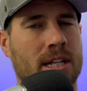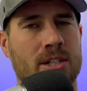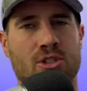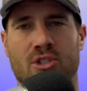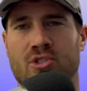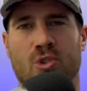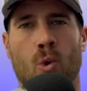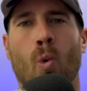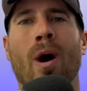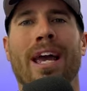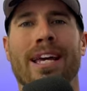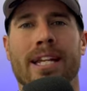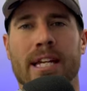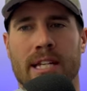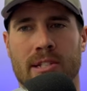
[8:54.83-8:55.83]
That's just the way
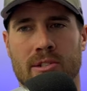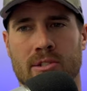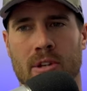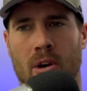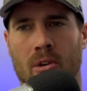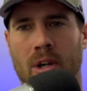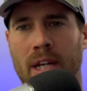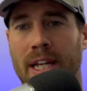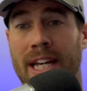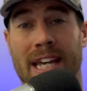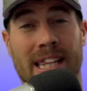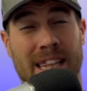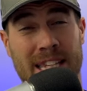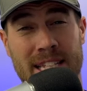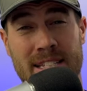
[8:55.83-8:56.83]
it is. So
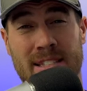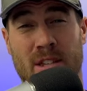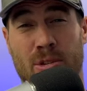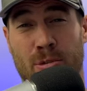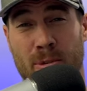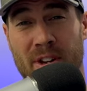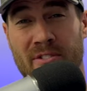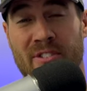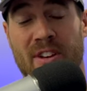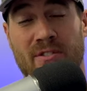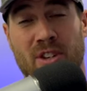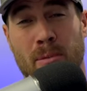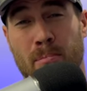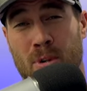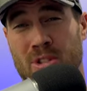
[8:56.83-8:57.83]
at least the
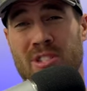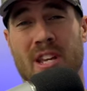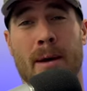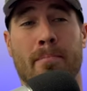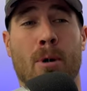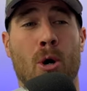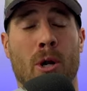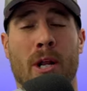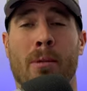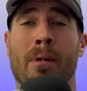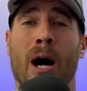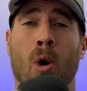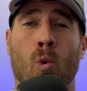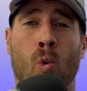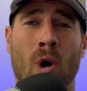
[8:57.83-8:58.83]
350 puts that boat at
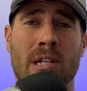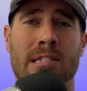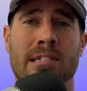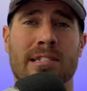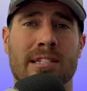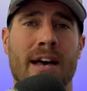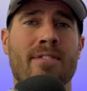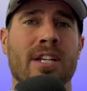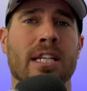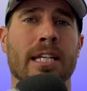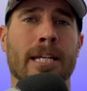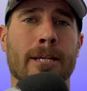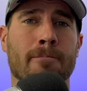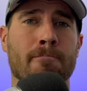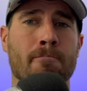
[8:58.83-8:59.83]
about
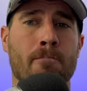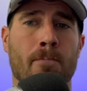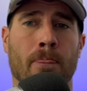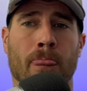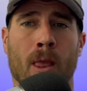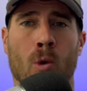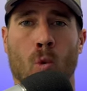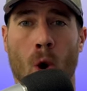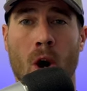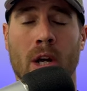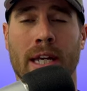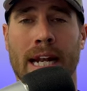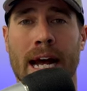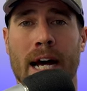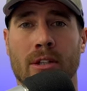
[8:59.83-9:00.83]
170
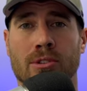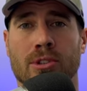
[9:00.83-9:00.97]
walking out.